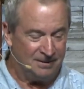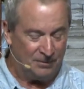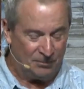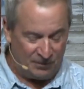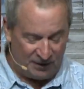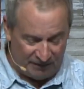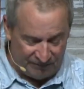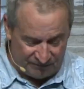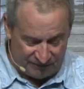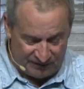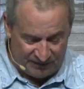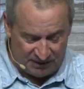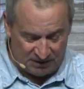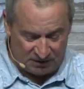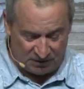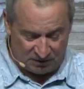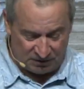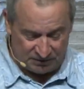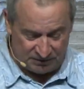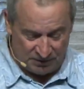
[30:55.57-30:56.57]
Be
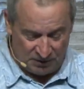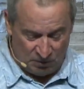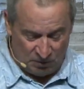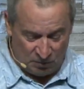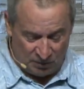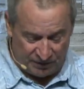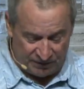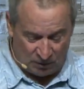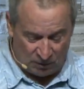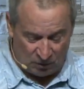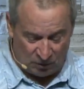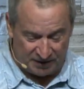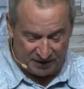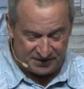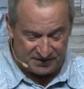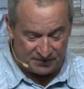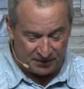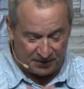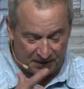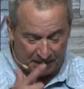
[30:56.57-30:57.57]
filled with the Holy
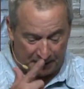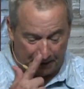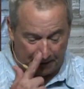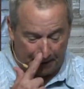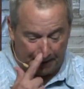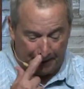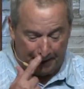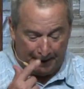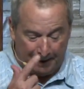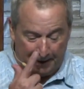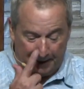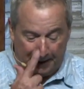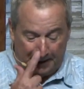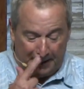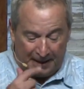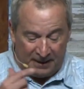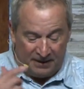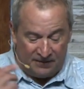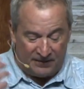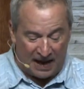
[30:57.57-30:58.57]
Spirit.
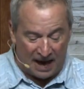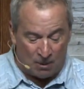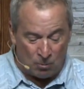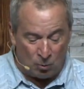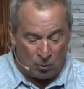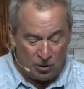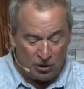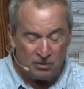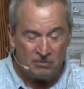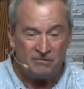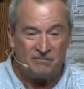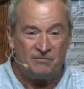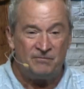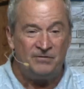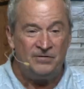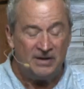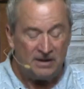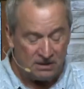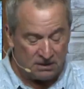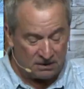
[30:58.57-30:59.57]
That word
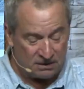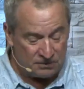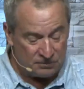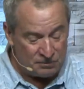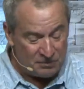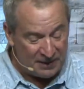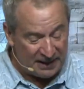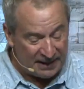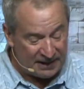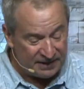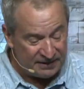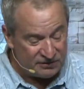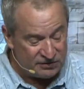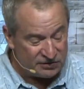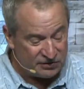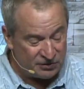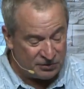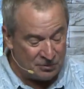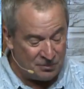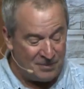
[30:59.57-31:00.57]
filled means
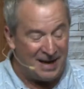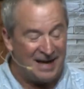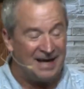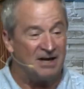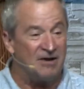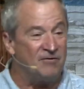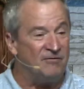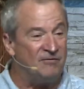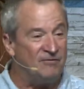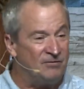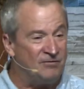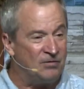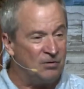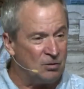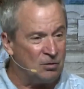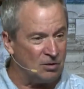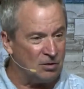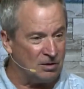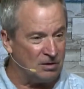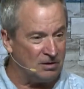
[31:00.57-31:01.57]
to make
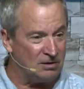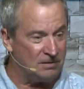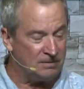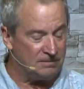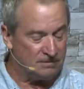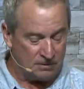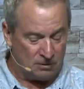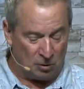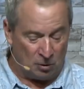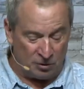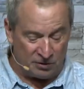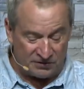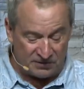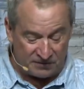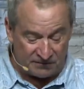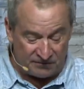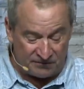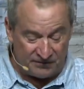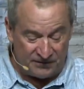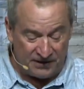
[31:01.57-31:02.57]
full or to
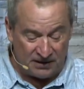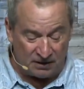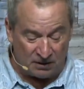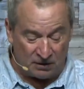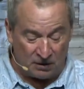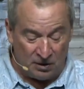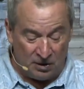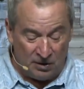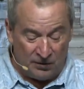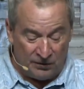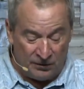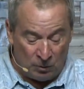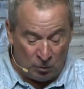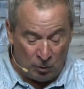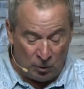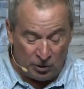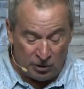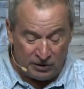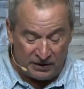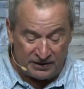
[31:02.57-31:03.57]
fill. The
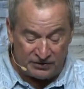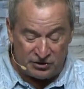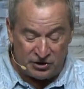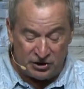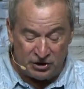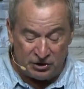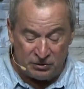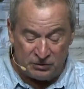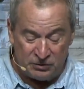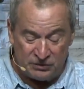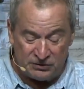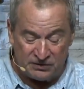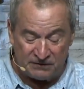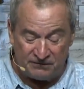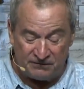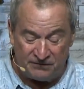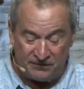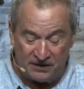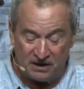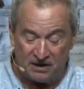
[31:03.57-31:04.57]
word is used to
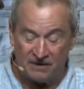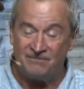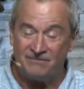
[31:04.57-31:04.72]
fill a